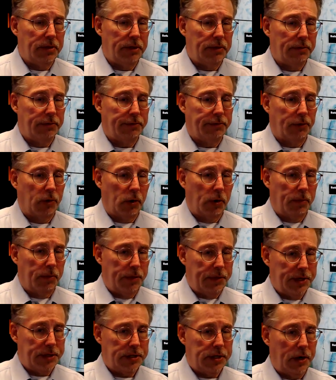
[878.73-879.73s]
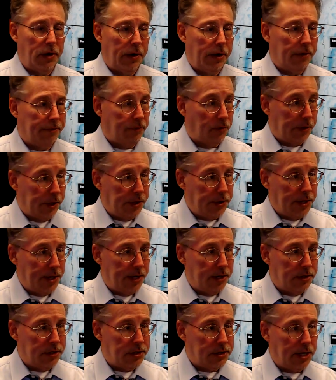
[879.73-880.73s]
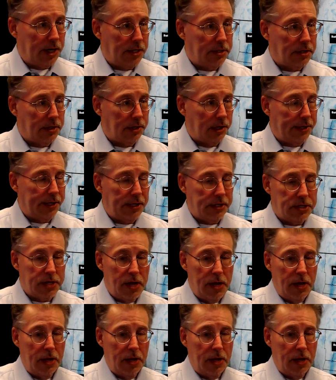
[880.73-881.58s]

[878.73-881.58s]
for this area, for the United States at least.